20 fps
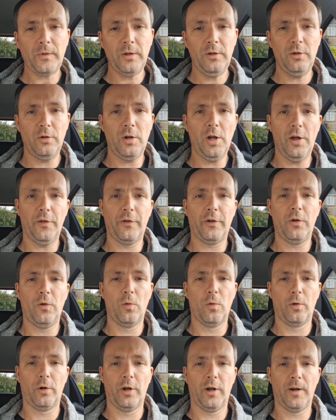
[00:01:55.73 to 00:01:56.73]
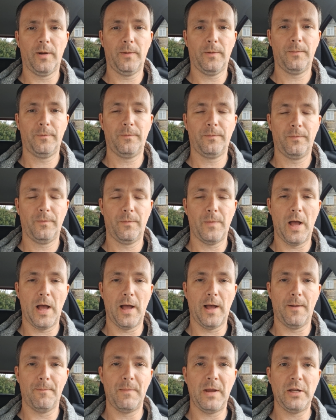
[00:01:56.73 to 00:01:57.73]
You cut the corner,
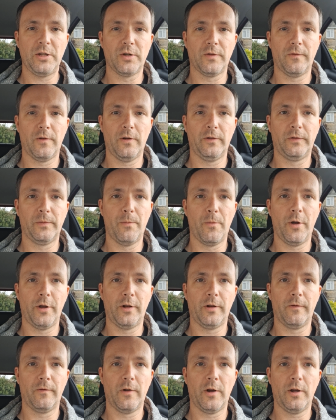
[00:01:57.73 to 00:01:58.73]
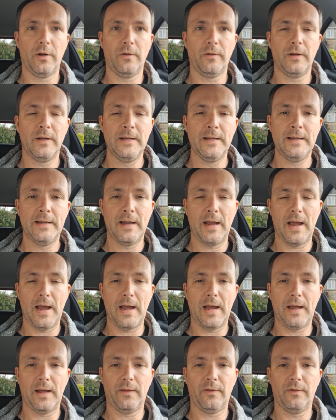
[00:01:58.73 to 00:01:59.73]
major road to minor road,
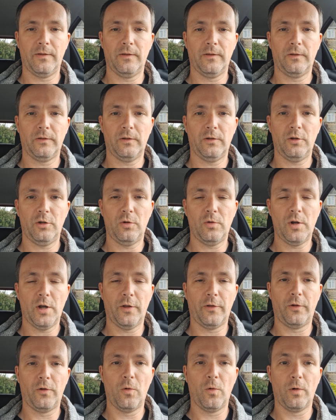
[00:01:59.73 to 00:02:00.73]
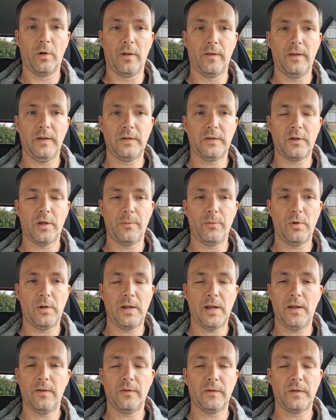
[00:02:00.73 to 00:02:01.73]
and you cut the corner, and this time you
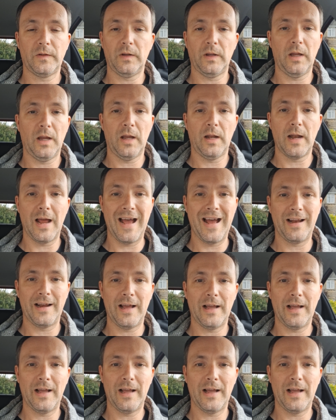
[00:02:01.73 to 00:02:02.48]
can't see in, and